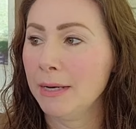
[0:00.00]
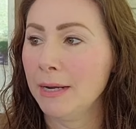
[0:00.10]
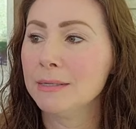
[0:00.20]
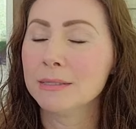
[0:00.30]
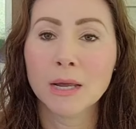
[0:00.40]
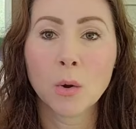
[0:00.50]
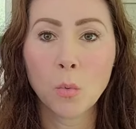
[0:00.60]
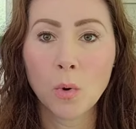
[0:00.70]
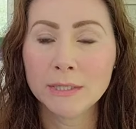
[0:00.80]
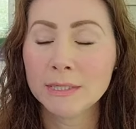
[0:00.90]
It has like
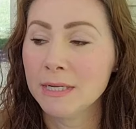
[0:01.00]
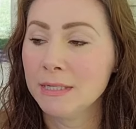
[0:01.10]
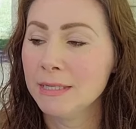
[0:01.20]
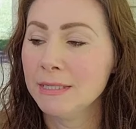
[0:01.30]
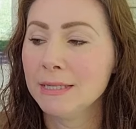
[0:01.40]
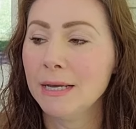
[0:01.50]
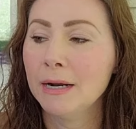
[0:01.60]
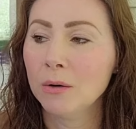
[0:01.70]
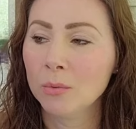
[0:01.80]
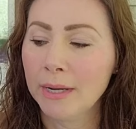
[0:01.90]
one sentence and
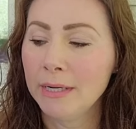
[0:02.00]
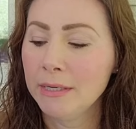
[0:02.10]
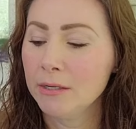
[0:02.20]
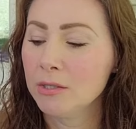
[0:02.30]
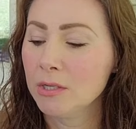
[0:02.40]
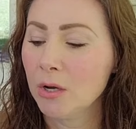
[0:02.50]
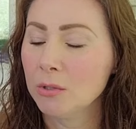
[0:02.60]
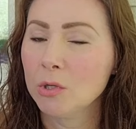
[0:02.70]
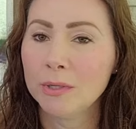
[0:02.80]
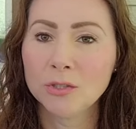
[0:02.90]
I read it years ago,
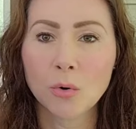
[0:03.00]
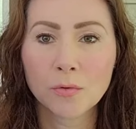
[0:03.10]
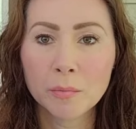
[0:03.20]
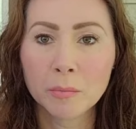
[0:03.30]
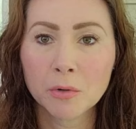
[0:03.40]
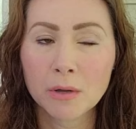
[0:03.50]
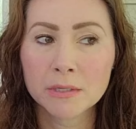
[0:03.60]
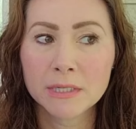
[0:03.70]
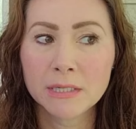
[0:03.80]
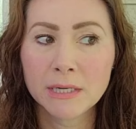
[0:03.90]
so I don't remember all
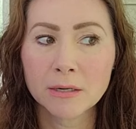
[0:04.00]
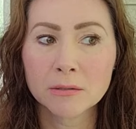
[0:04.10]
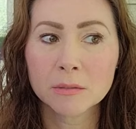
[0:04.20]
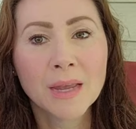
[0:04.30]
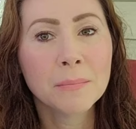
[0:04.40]
the details.